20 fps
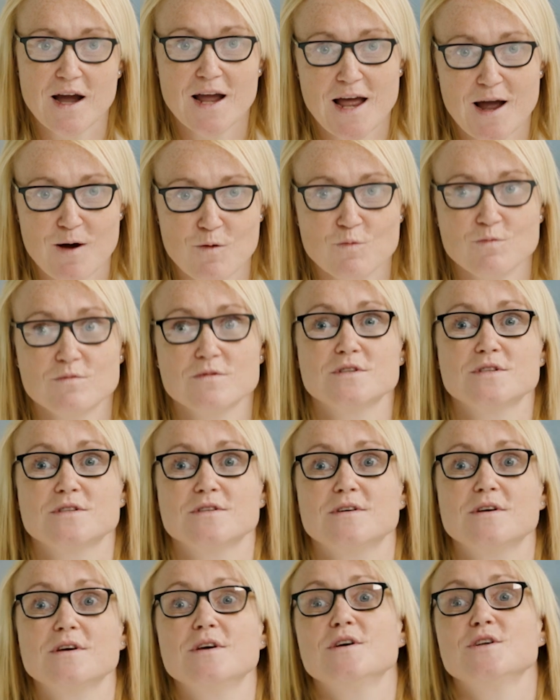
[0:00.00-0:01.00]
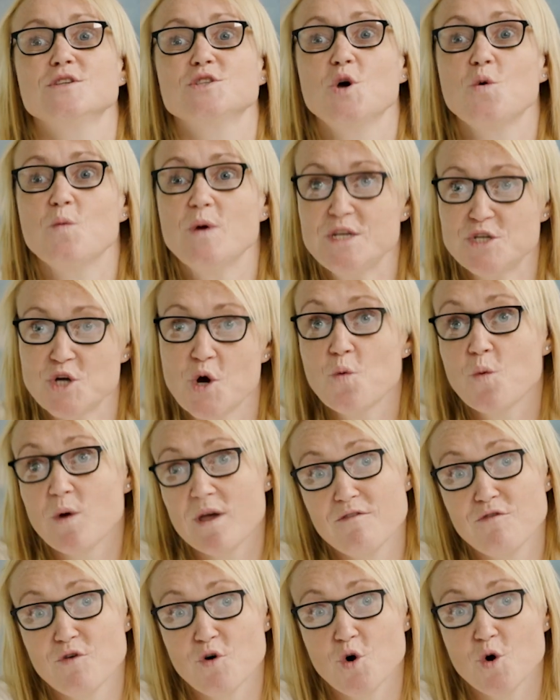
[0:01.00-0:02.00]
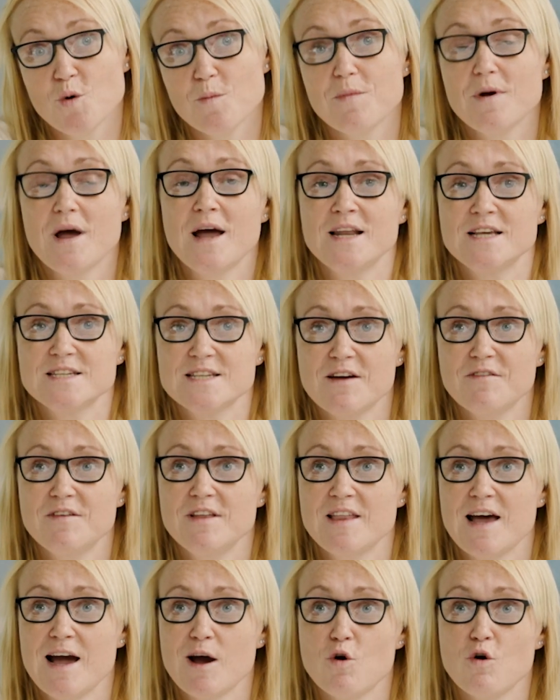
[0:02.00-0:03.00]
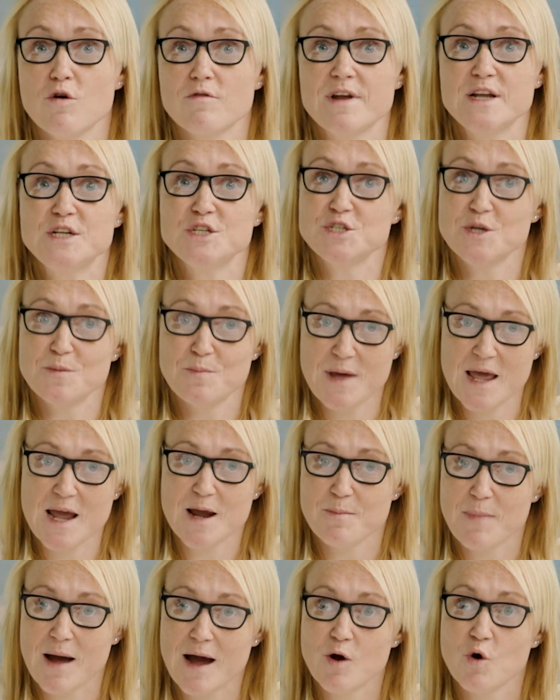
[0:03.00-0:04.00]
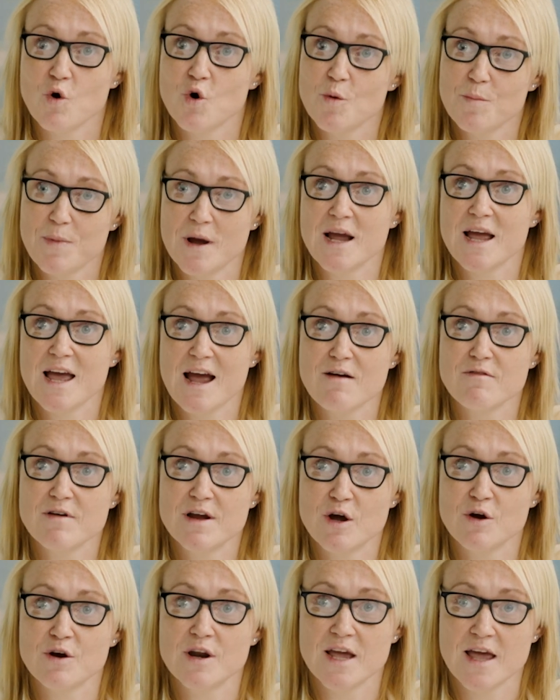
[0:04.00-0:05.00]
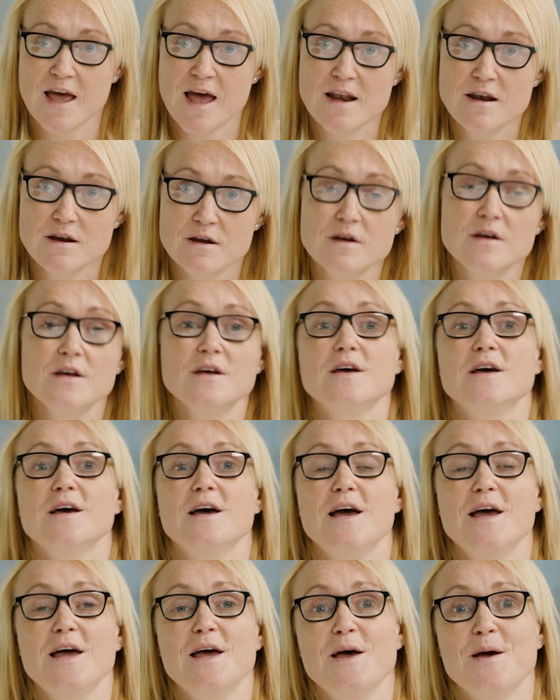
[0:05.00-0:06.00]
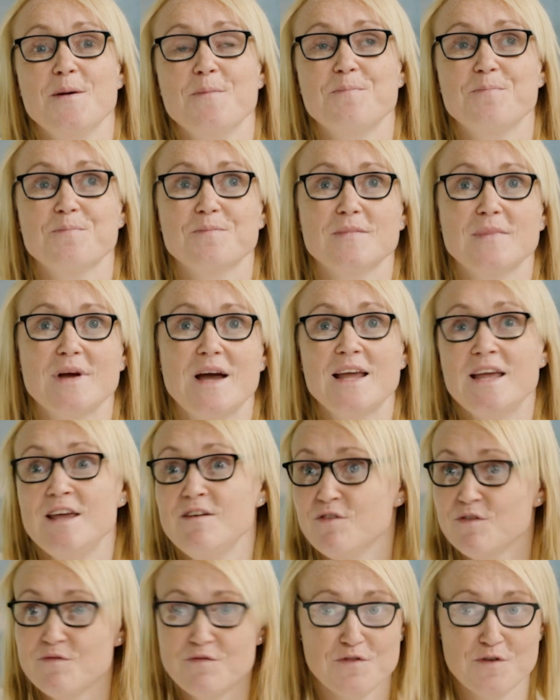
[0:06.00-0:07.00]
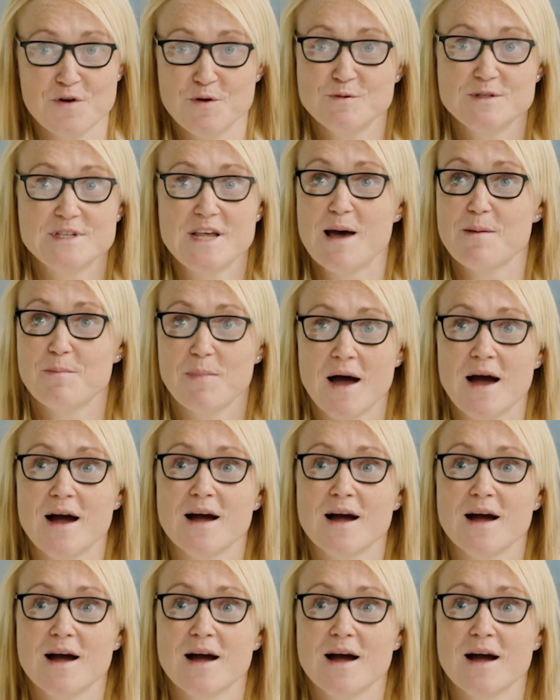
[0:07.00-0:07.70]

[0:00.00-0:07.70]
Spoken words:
counts. So we don't give up, and it's having that courage to pick back up and carry on again, even through setbacks.